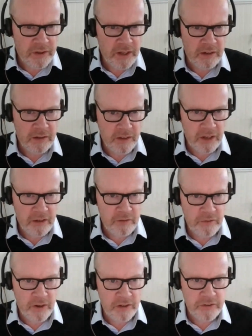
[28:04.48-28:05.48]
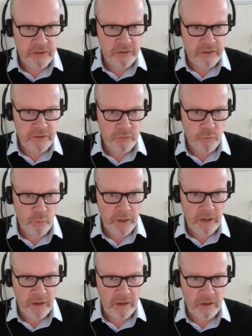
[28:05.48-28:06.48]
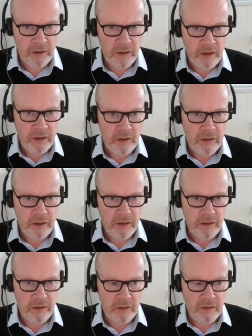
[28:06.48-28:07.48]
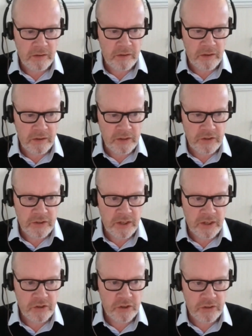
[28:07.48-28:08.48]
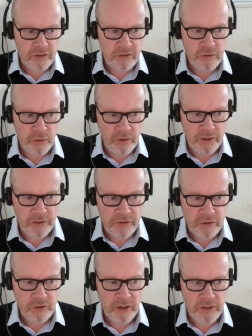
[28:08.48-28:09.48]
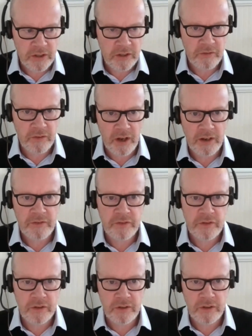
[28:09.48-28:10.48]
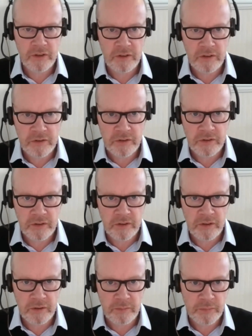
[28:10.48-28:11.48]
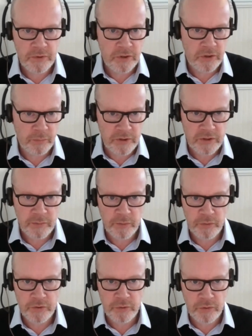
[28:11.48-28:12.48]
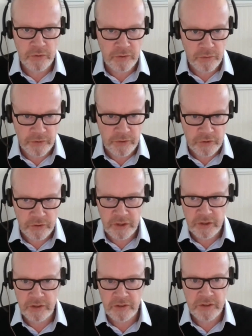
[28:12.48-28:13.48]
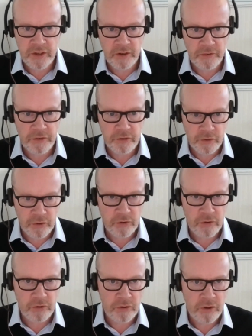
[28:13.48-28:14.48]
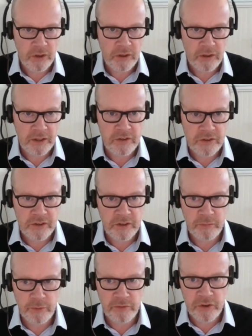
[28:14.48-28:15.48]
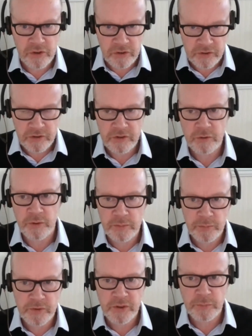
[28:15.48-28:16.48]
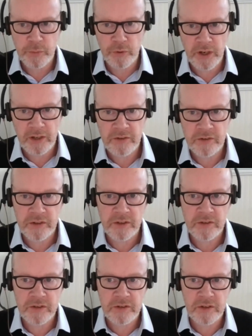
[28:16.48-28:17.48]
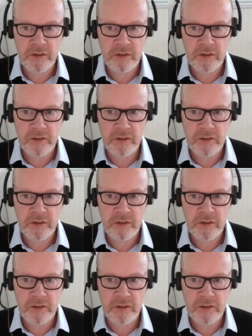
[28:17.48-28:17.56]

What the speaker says: that advice is where the legislation is trying to give life to the principles or the treaty itself through legislative provisions, and so we support agencies